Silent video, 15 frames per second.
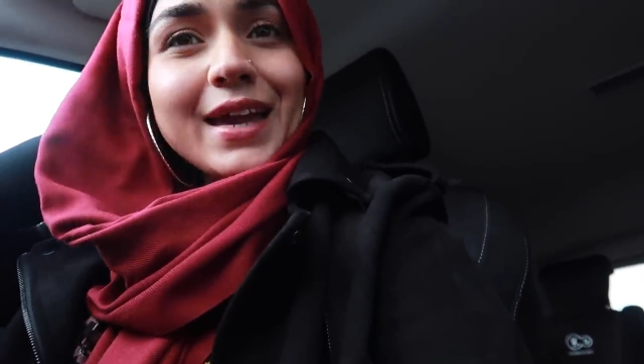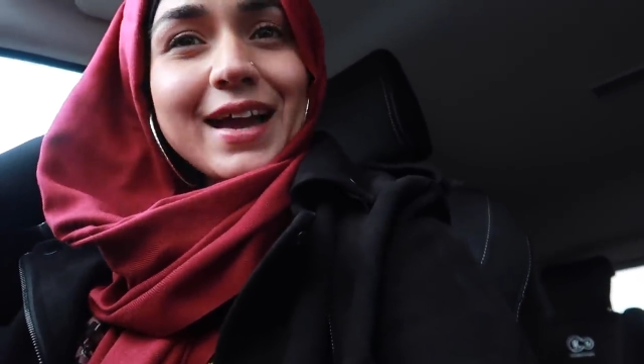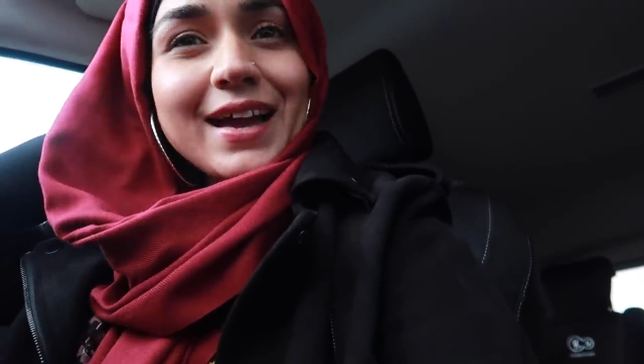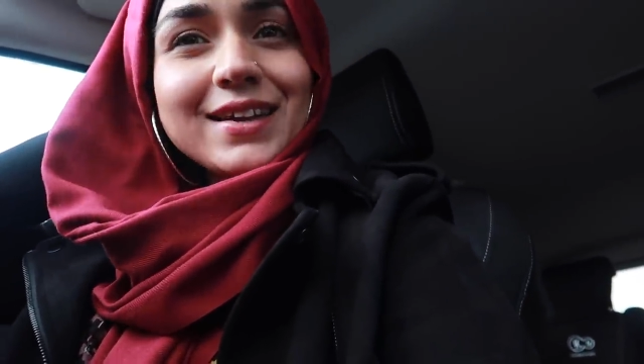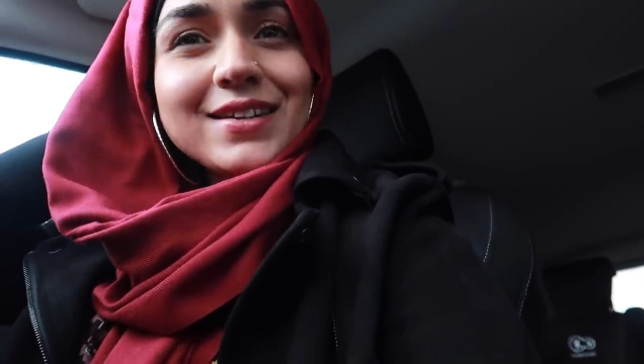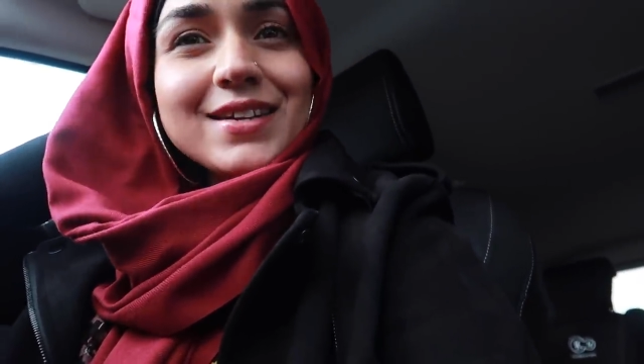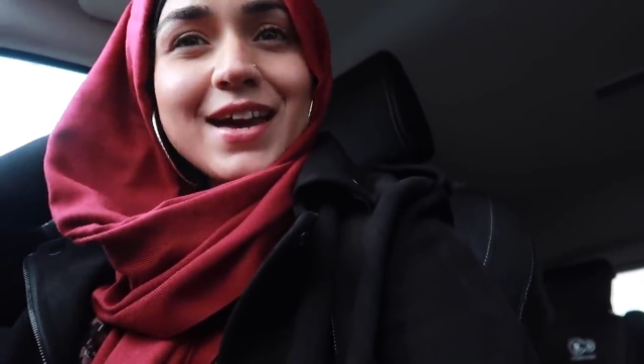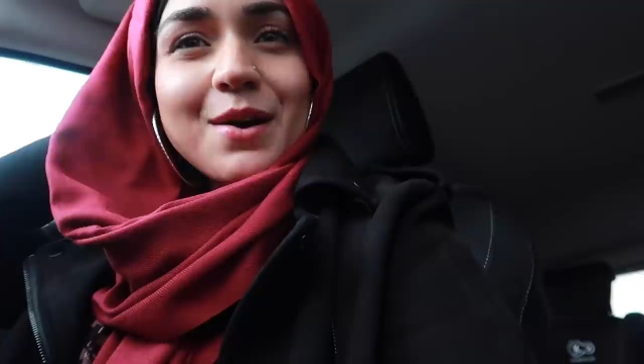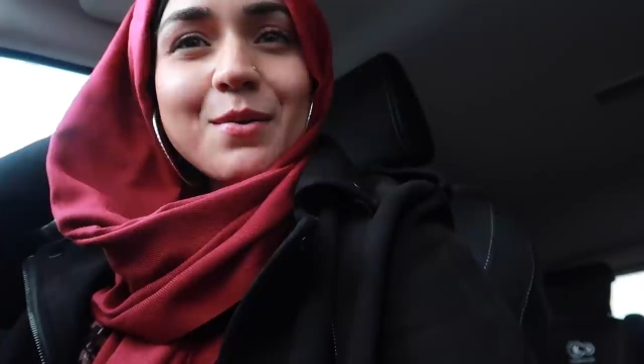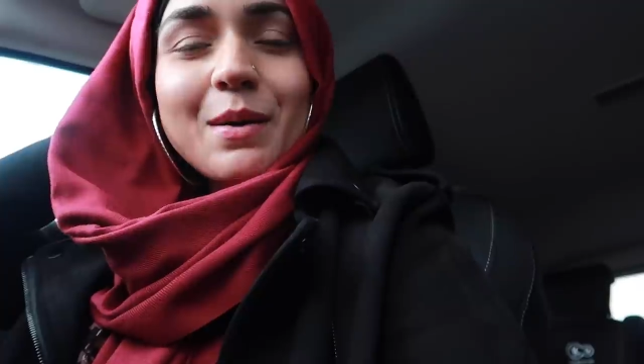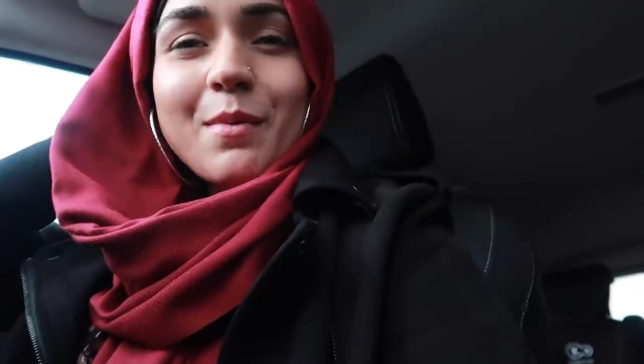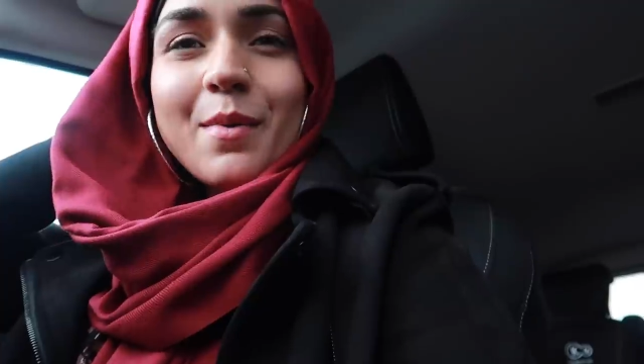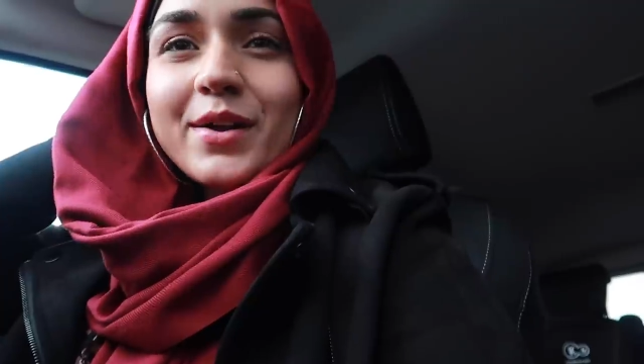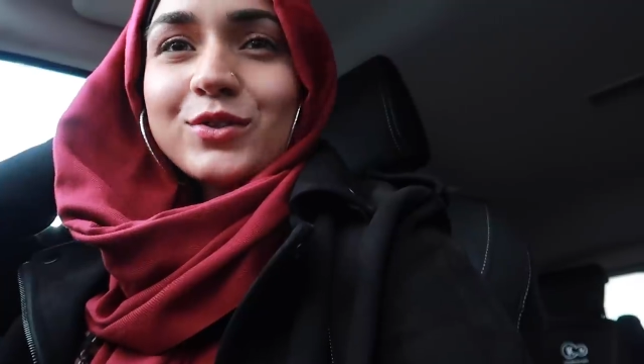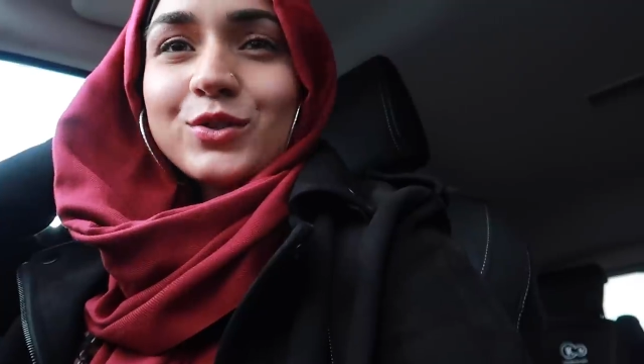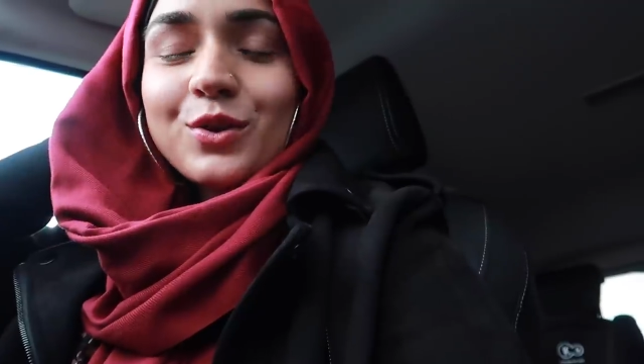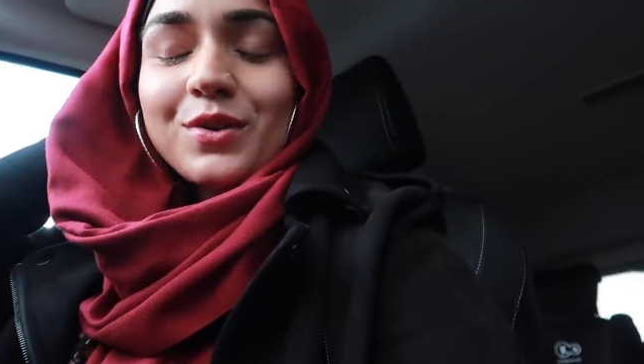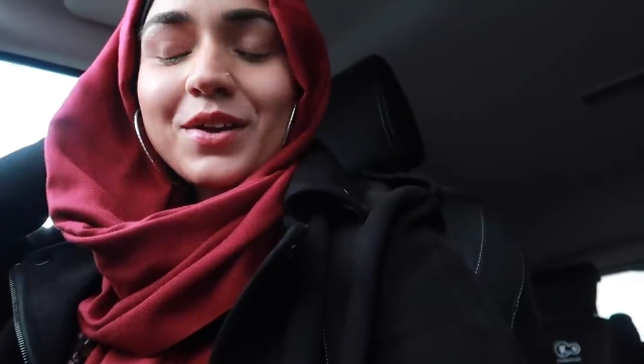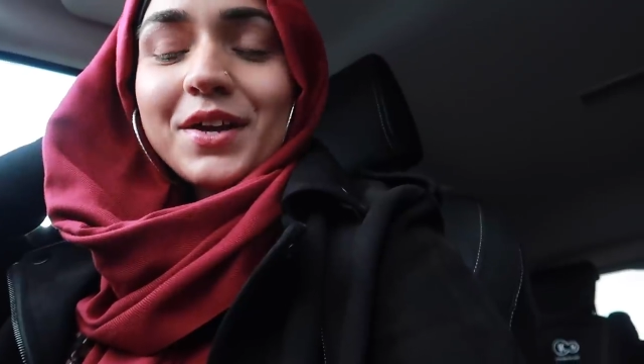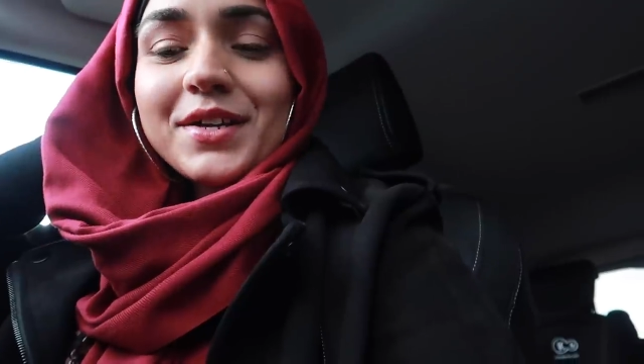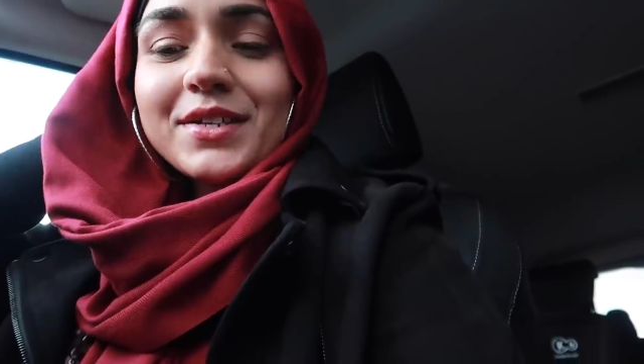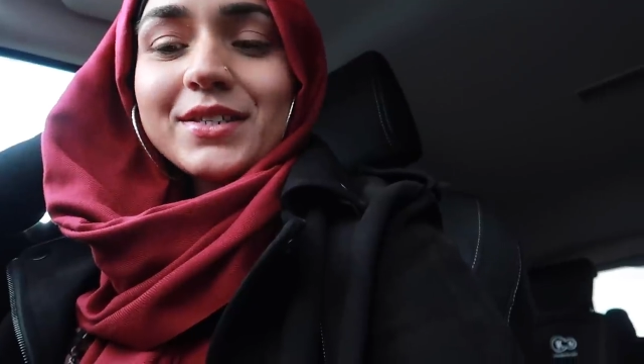and now I'm about to go
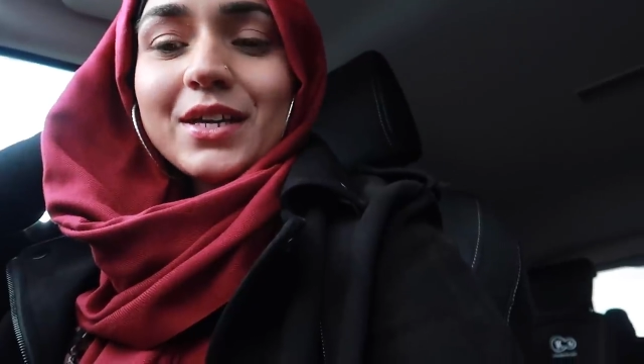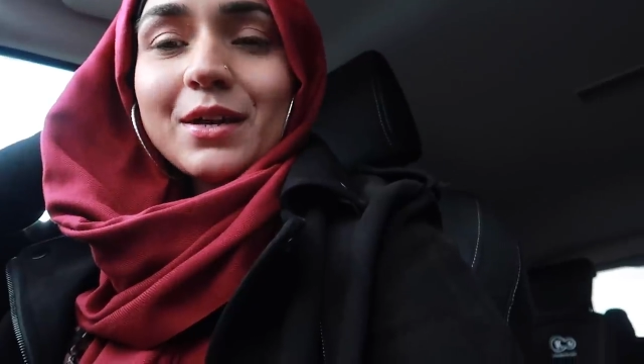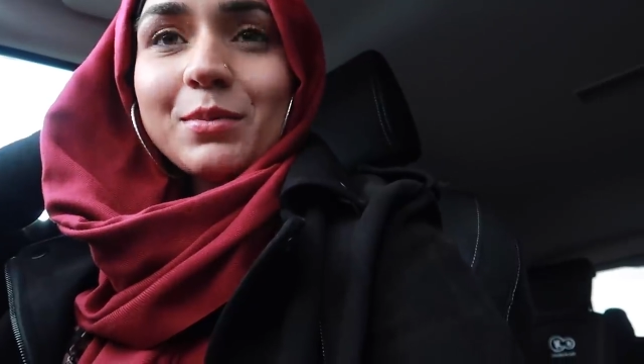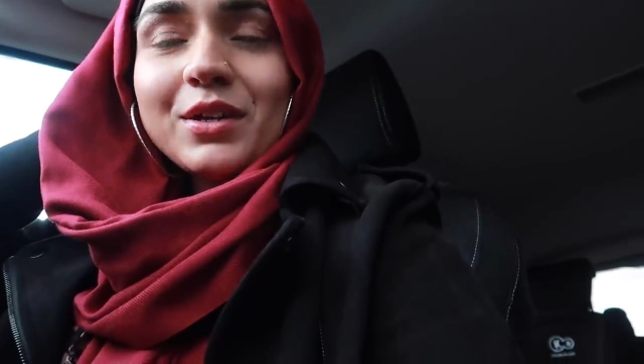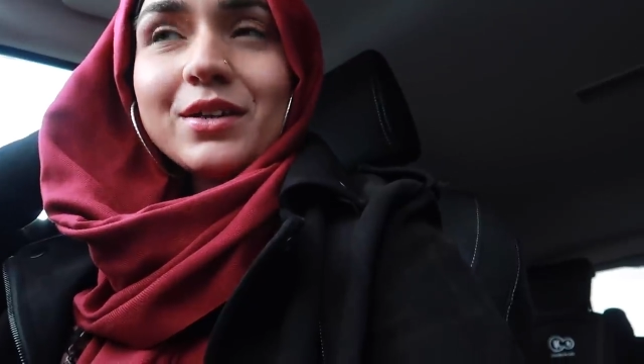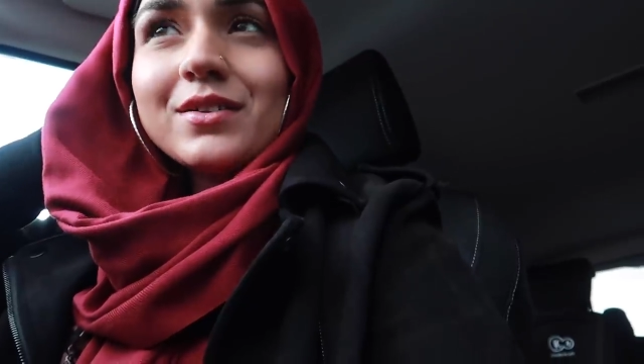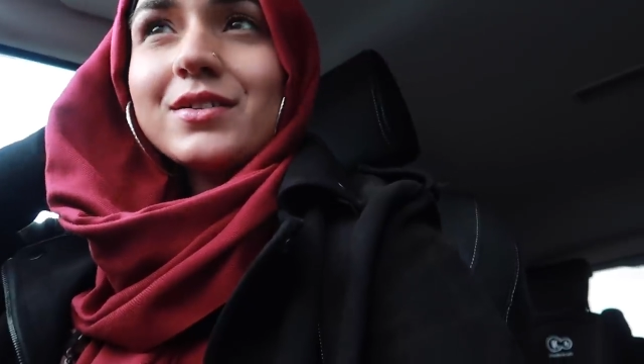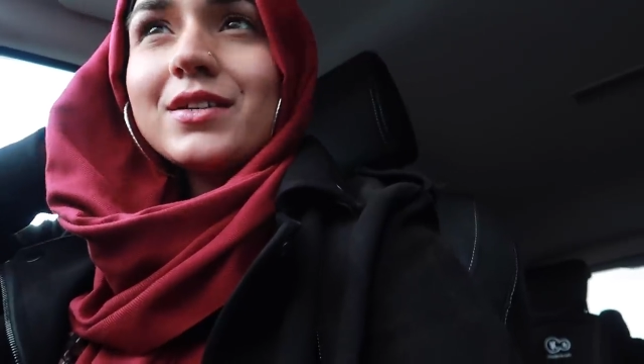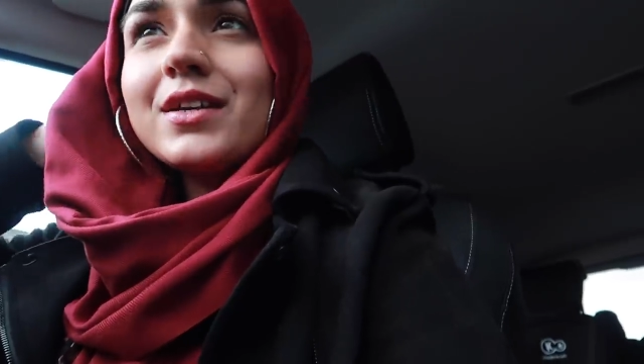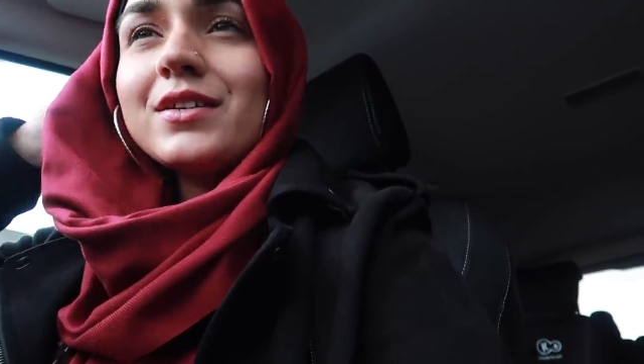get Issa because